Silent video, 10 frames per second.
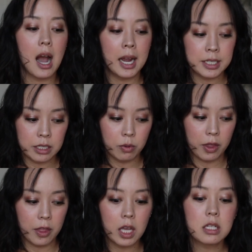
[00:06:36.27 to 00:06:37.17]
I deal
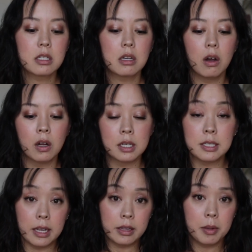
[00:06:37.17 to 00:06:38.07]
with it on a
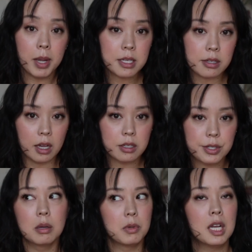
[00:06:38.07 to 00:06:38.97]
daily basis.
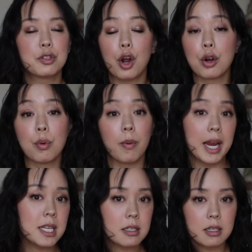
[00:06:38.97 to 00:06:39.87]
Some days are
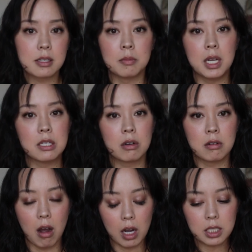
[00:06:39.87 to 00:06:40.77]
great, some days
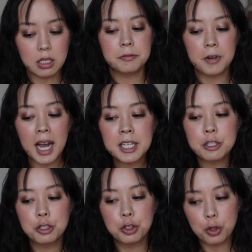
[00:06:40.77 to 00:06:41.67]
are not.
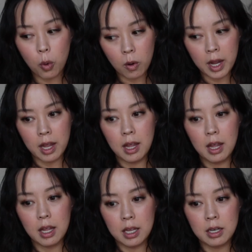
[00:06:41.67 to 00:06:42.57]
Find
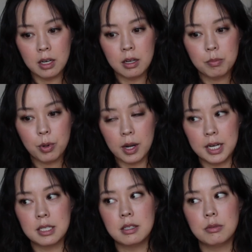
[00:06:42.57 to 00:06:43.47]
joy in
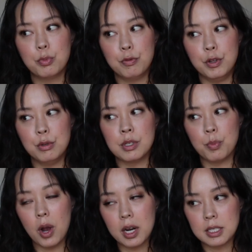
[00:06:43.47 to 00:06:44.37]
product reviews
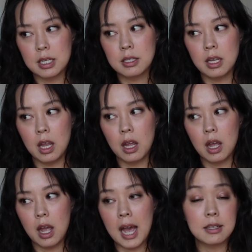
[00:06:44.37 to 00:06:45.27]
and product testing
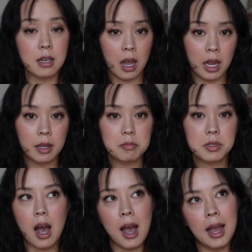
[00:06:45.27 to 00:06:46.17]
at
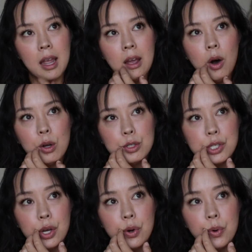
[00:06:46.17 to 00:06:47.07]
times. I
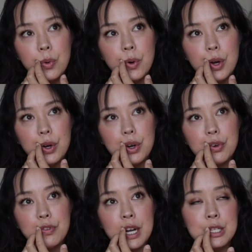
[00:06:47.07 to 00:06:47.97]
also
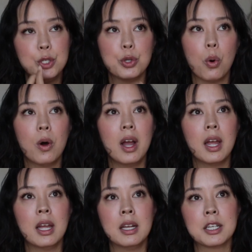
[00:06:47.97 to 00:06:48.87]
find
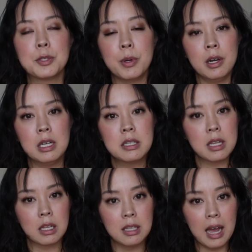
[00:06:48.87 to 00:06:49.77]
joy in
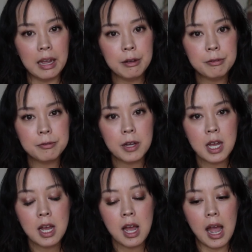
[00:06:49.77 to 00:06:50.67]
experiencing life,
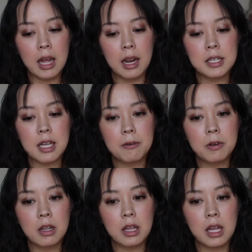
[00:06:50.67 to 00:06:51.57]
and I
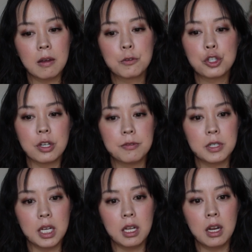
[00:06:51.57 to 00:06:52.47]
definitely have
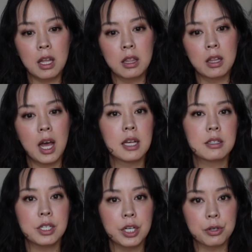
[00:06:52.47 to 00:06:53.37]
shifted in the
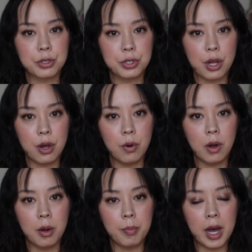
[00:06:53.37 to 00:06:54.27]
last year or
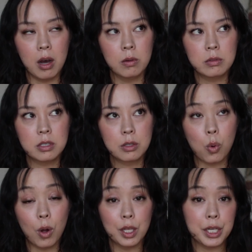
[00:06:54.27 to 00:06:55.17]
so about
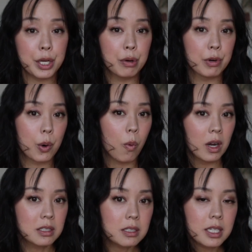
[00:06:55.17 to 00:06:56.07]
quality over
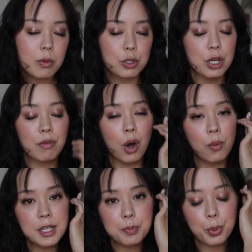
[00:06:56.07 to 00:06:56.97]
quantity, which I've
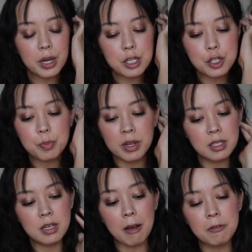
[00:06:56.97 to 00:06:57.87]
always preached,
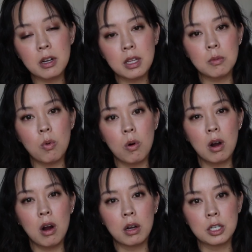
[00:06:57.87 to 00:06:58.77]
but definitely
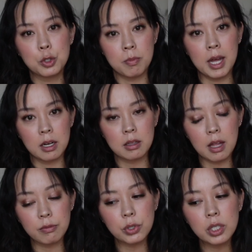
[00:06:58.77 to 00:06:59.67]
more on a dramatic
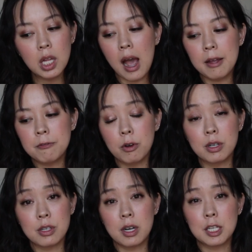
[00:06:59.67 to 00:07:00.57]
level. I
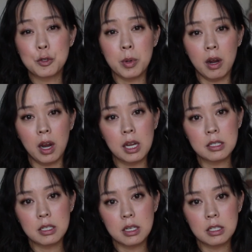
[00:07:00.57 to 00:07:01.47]
focus on
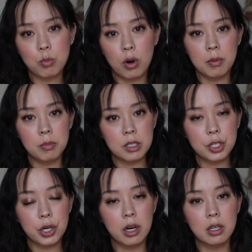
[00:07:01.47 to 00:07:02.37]
experiences than
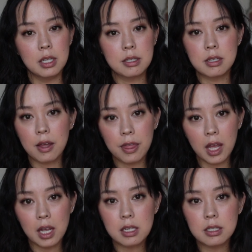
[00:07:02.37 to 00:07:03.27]
materialistic
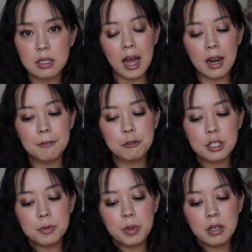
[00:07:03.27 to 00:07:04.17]
things, and I've
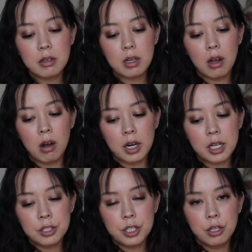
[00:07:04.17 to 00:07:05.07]
just been on
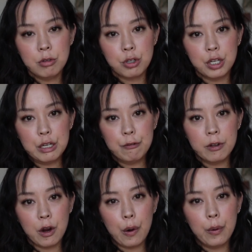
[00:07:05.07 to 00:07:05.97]
a continued journey to
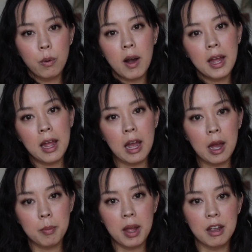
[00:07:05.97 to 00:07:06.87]
figure out who I
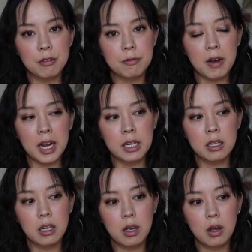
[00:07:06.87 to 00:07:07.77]
am and
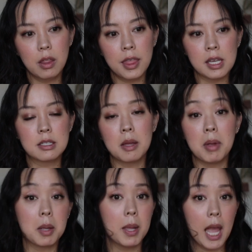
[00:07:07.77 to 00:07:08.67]
find things that
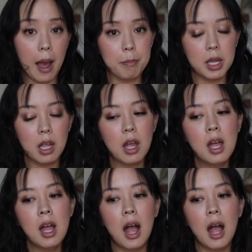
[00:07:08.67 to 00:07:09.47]
make me happy.